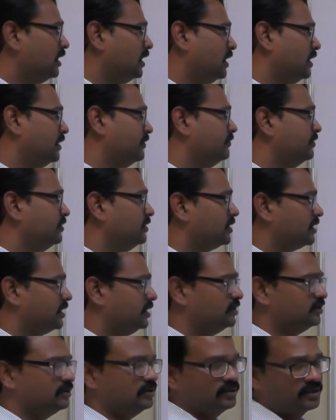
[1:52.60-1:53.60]
and we will try
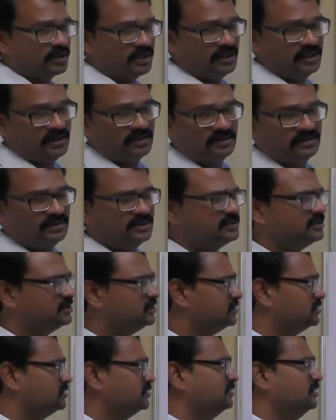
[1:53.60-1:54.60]
to locate
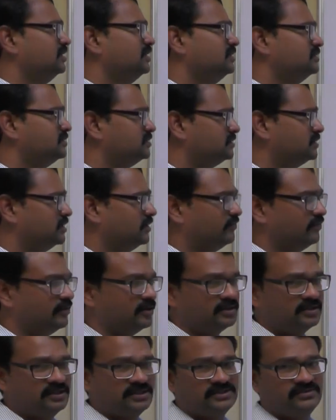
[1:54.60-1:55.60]

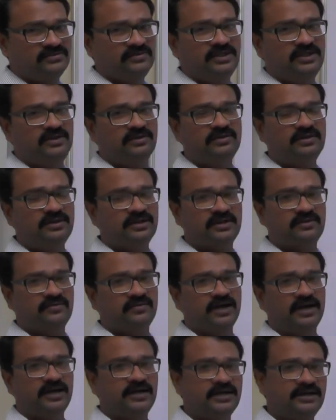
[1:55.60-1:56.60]
for this we don't
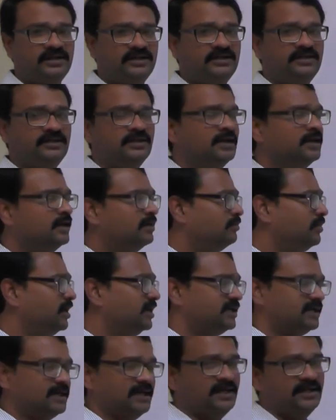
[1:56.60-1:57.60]
require any, by
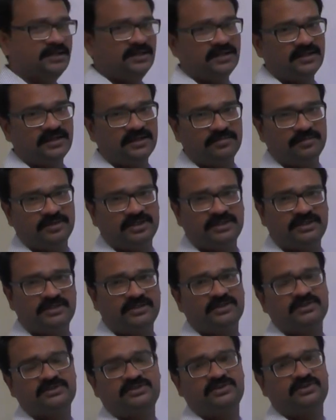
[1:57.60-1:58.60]
trial and error method
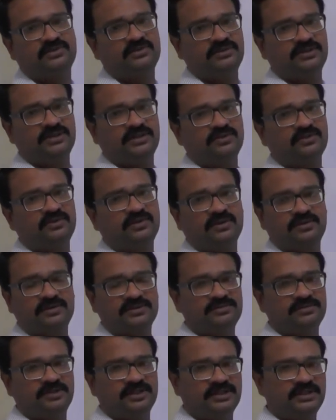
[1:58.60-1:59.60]
also the root
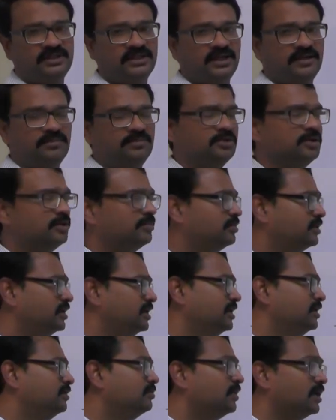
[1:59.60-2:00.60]
locus method can be
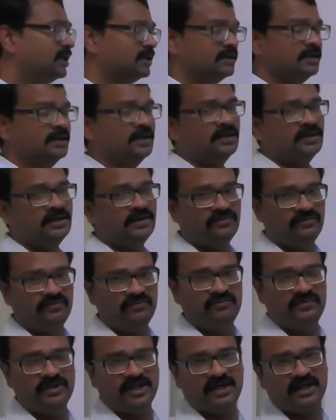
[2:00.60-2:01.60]
obtained, but if
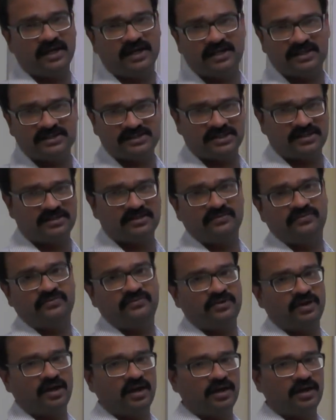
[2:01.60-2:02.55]
there are a set of